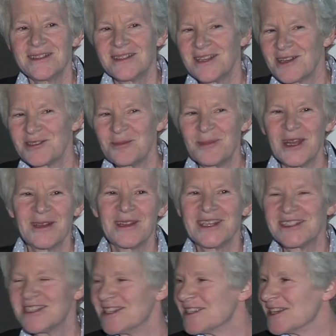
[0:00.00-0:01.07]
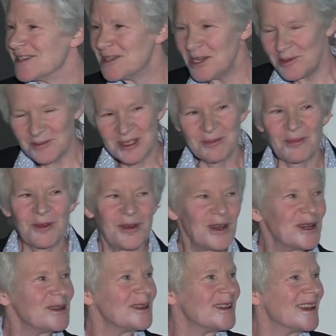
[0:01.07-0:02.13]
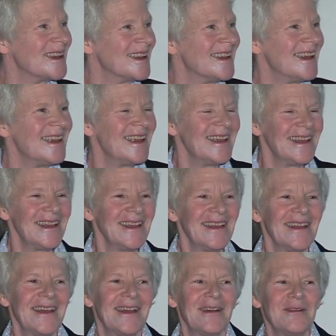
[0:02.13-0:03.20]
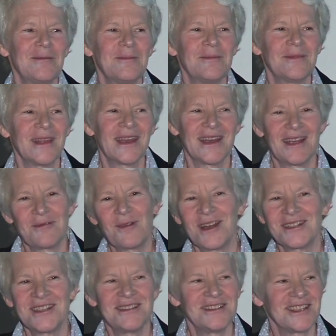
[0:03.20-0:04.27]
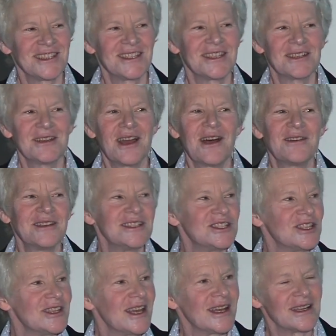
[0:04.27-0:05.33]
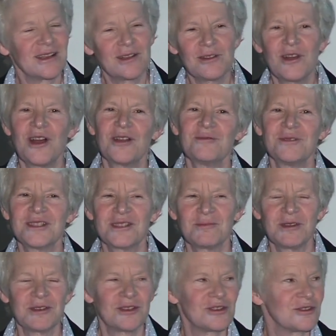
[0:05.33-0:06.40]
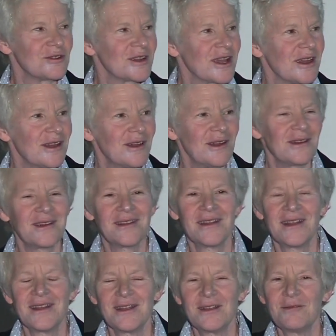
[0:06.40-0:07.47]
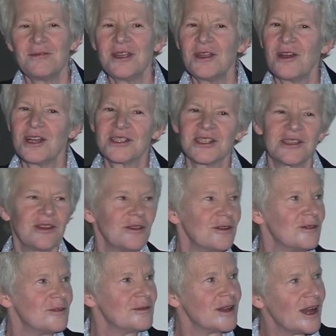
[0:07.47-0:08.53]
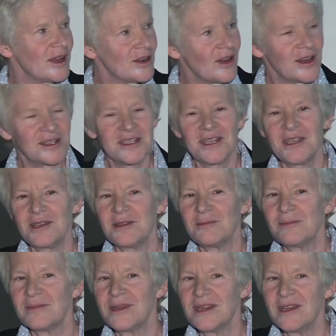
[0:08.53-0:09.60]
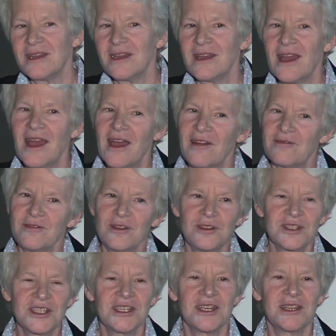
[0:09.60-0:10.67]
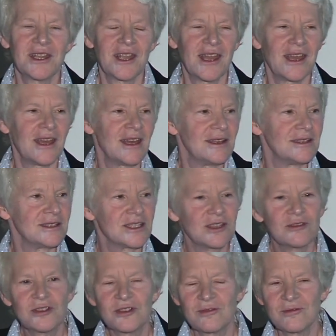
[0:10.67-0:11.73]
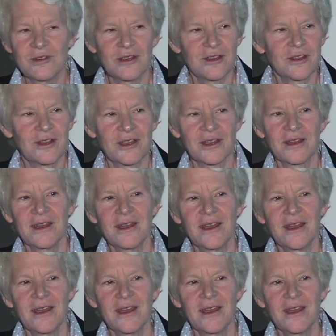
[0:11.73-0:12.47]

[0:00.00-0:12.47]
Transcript: Dr. Panelat says, a team sport. And I want to just acknowledge that along with spiritual care, we also, on our team, have nursing and social work,